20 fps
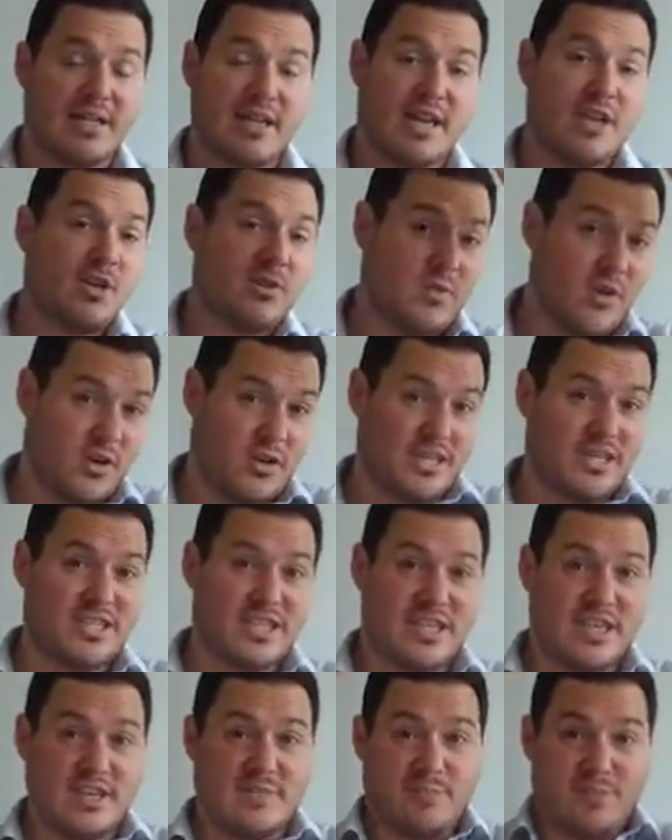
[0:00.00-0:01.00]
Okay, you've already
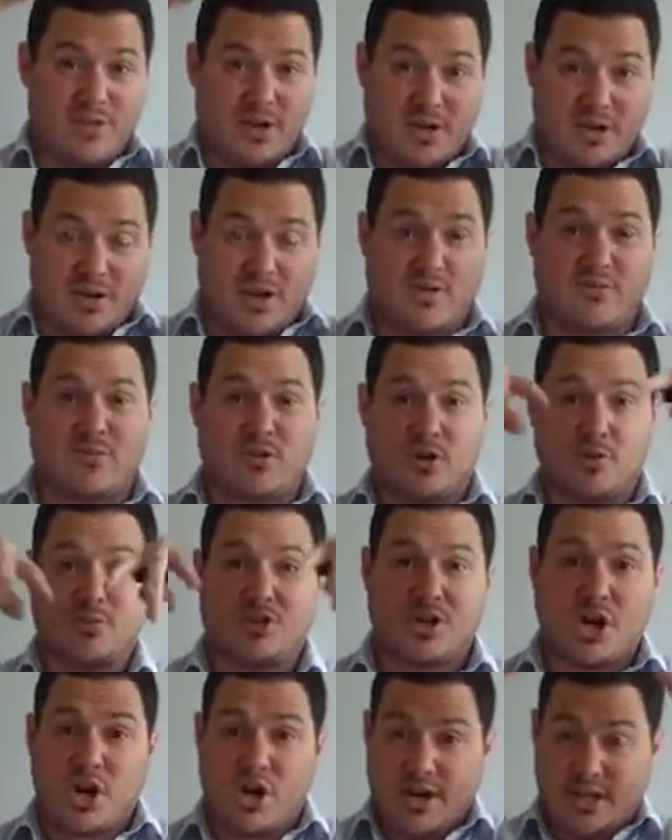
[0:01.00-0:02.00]
seen a verb
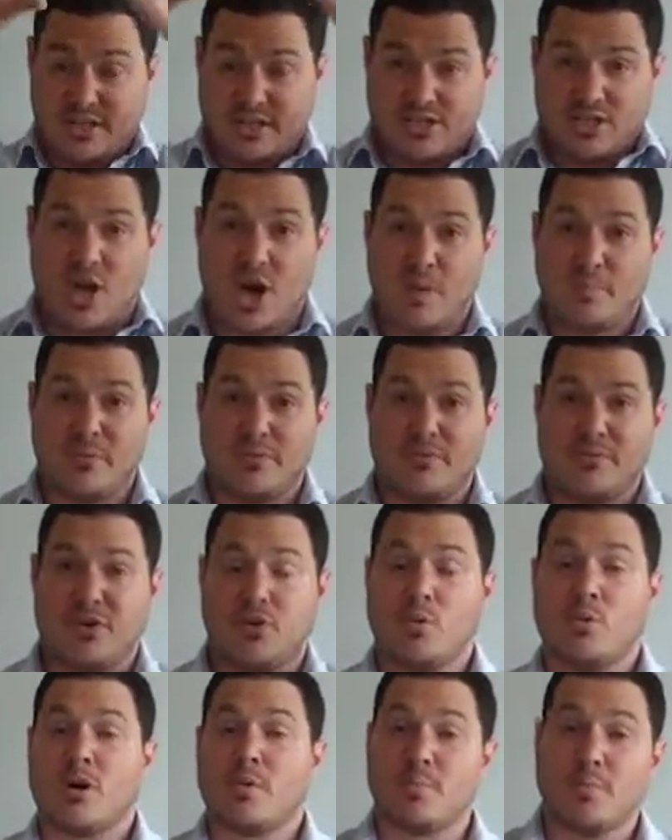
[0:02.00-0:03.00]
chart at the top of
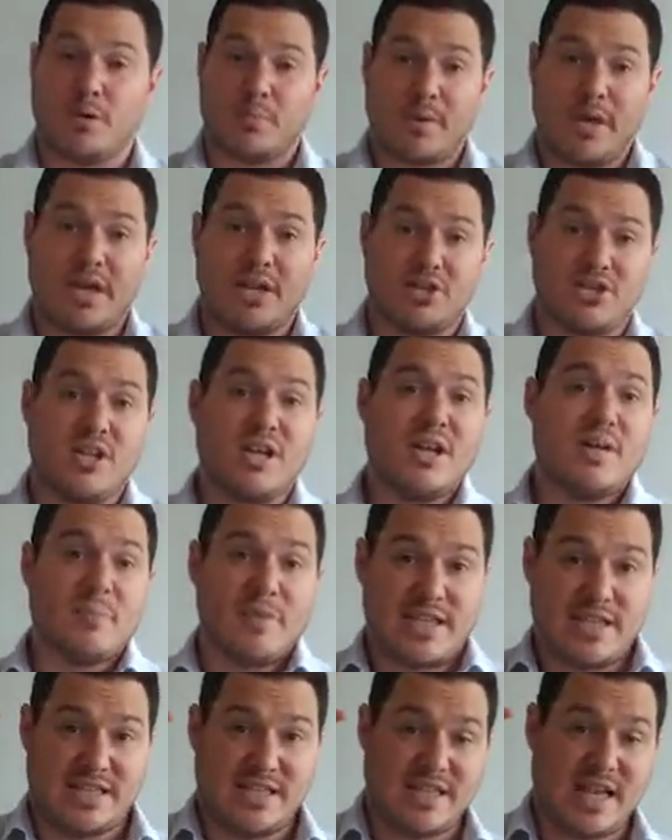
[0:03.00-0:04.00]
your workbook page
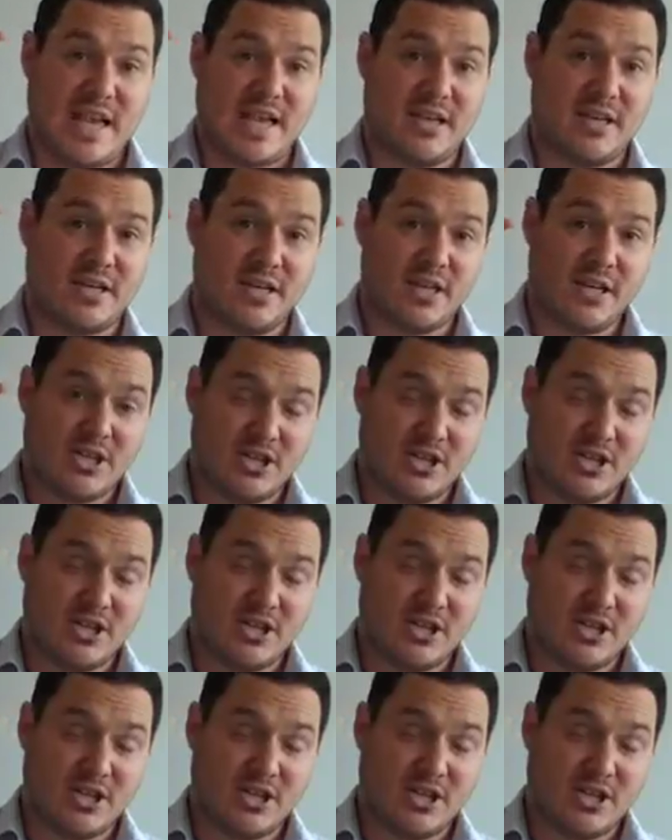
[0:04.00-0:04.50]
that said